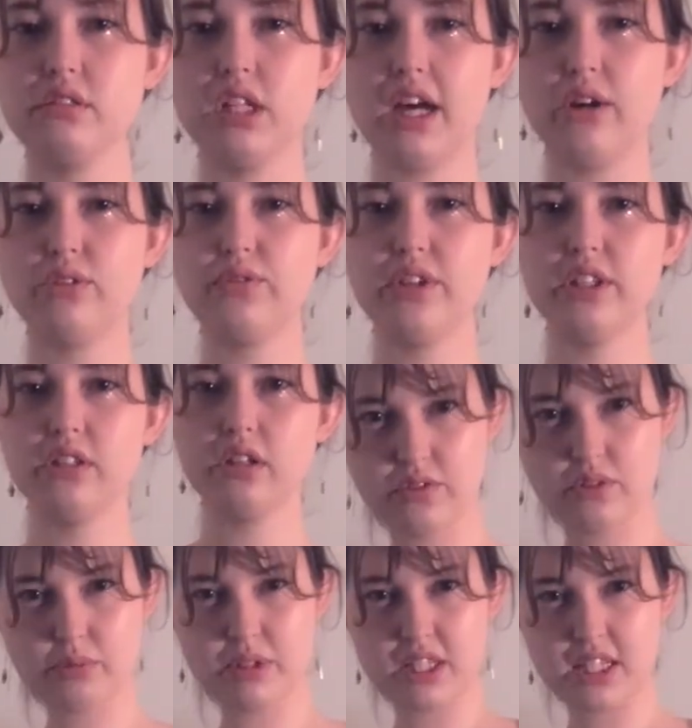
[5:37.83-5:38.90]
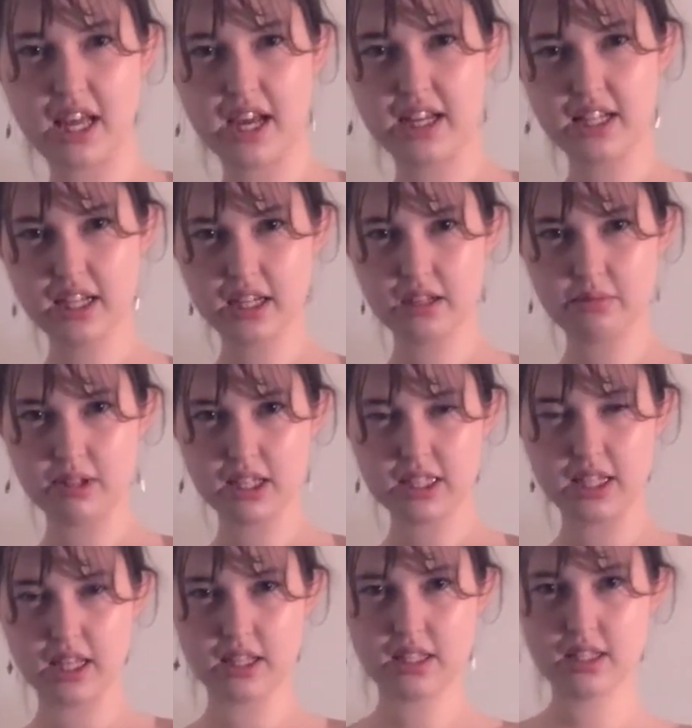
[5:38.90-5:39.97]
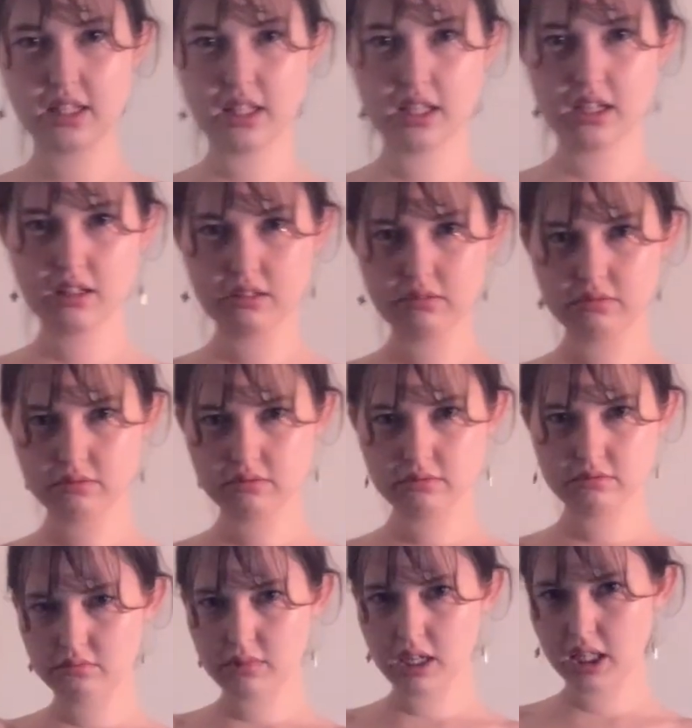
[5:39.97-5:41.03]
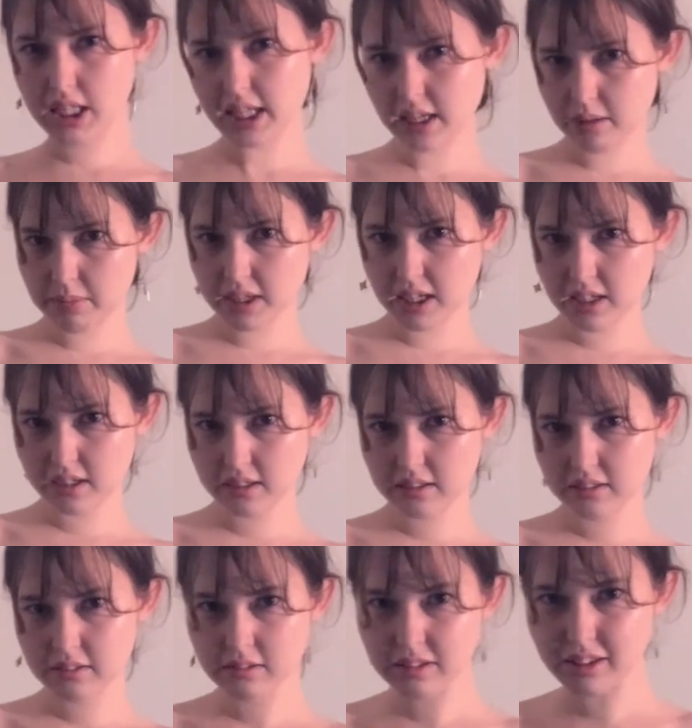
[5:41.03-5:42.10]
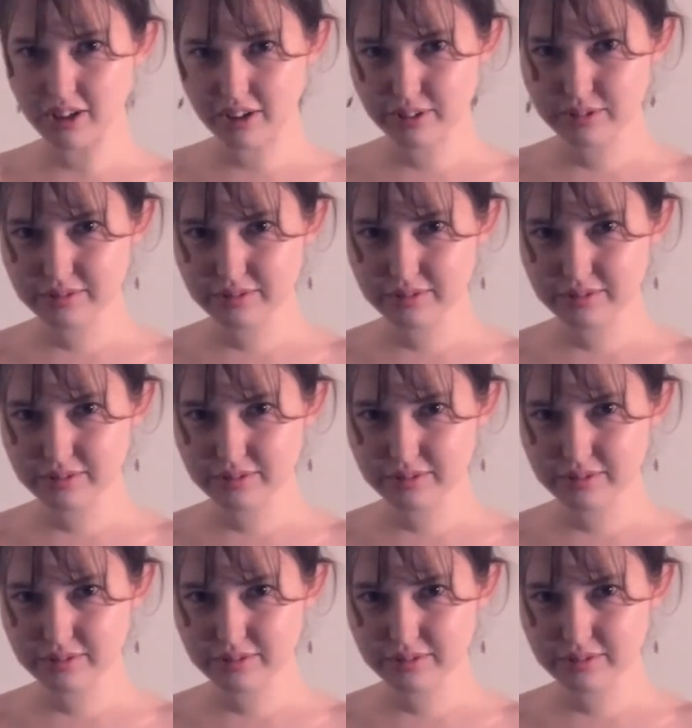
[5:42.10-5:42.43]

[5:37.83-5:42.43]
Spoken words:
outfit? From the side, it kind of makes sense a little. A little bit? No?